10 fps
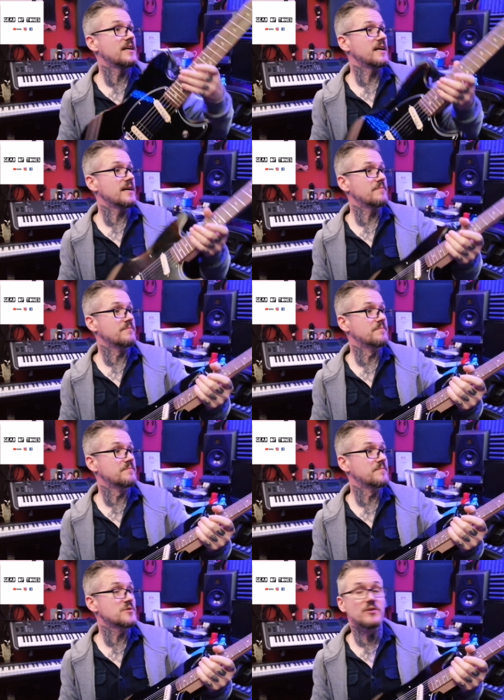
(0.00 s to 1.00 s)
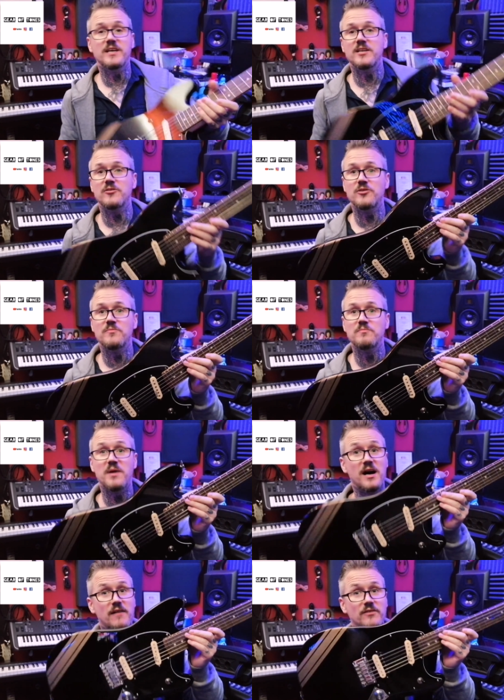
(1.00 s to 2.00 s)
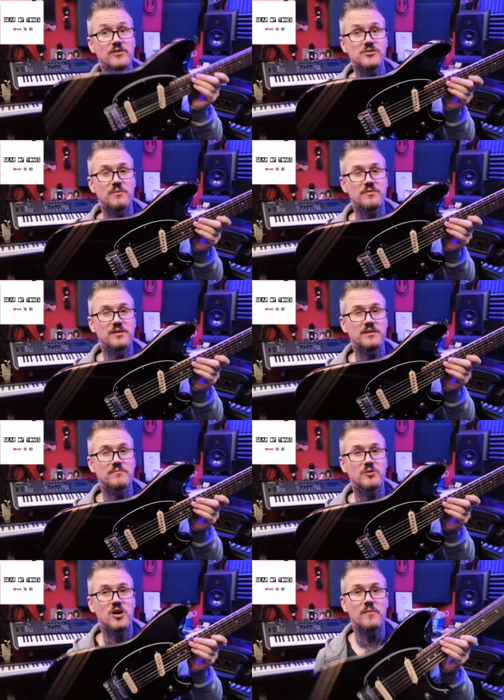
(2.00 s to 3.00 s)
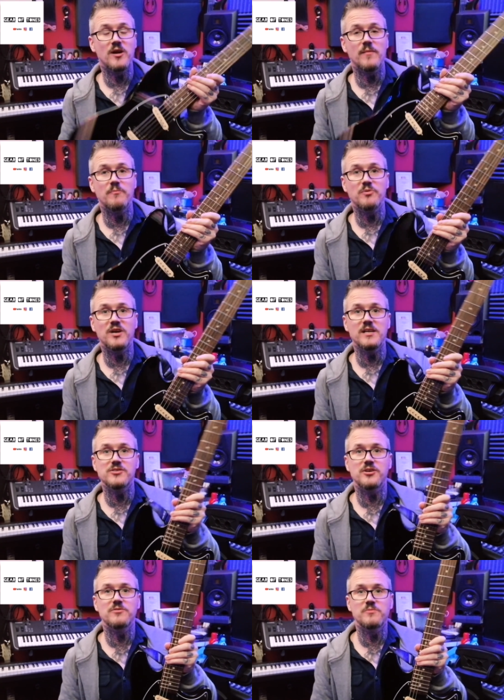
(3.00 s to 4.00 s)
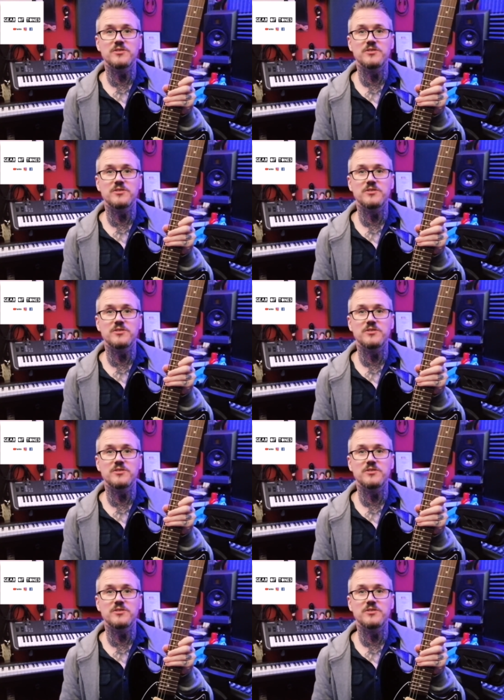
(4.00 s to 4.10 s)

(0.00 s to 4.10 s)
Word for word: Um, so there you go. But I've got something got to be coming pretty soon,